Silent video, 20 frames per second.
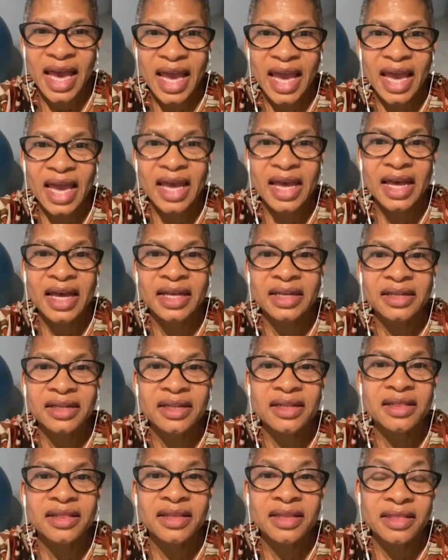
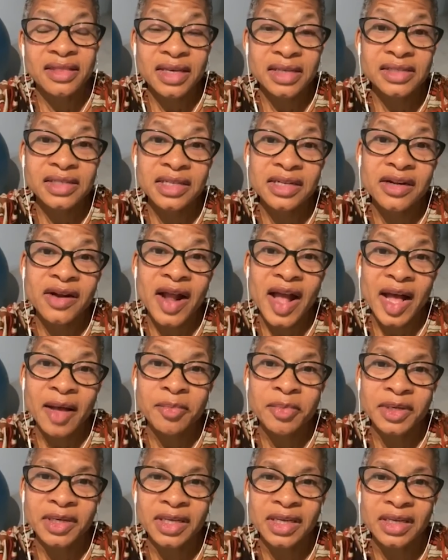and the things that are
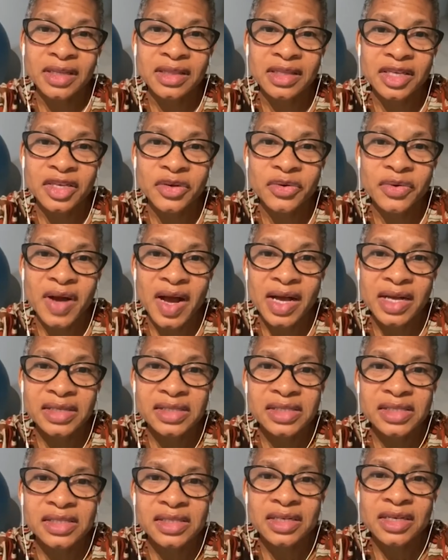happening in the
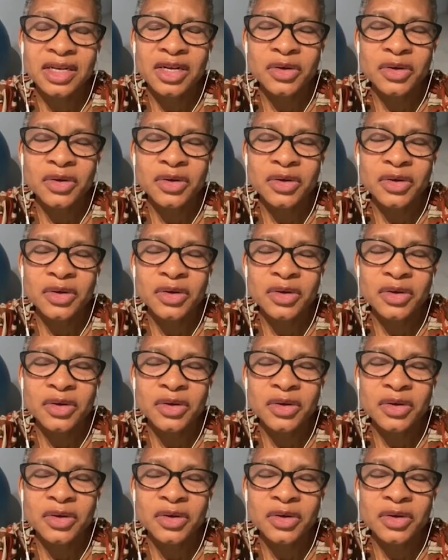U.S.